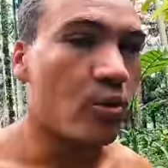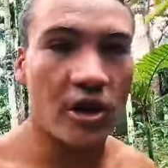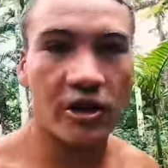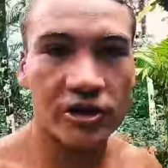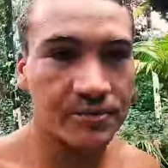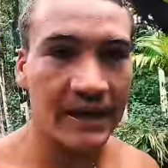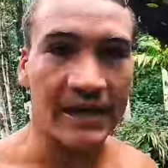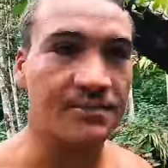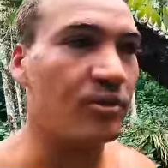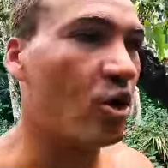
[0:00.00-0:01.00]
we're gonna just be
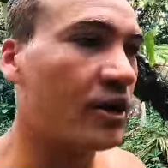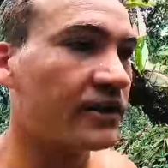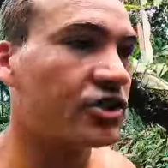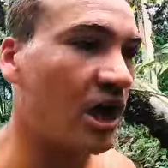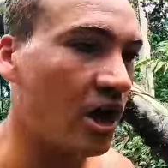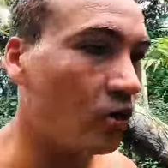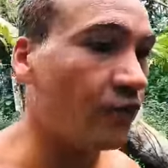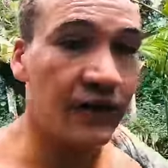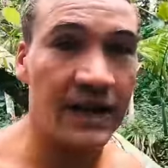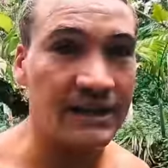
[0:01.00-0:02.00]
exploring this jungle
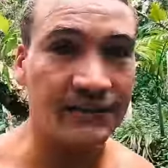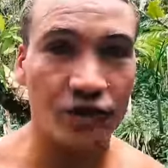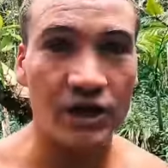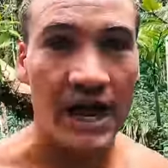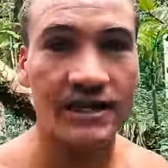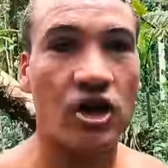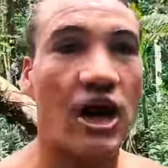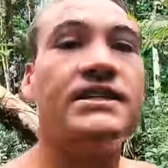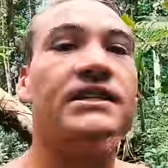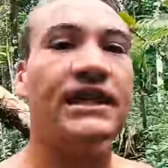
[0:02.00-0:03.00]
for the next few days,
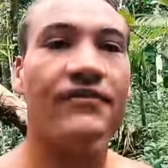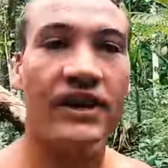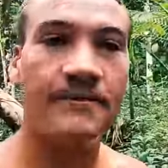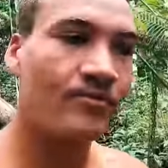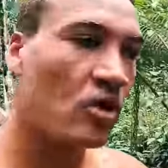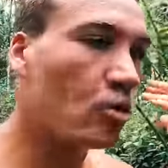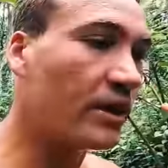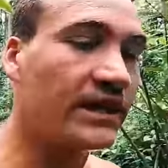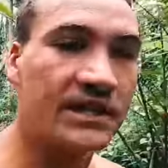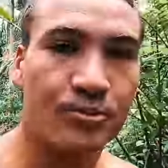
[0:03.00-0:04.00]
guys, living with this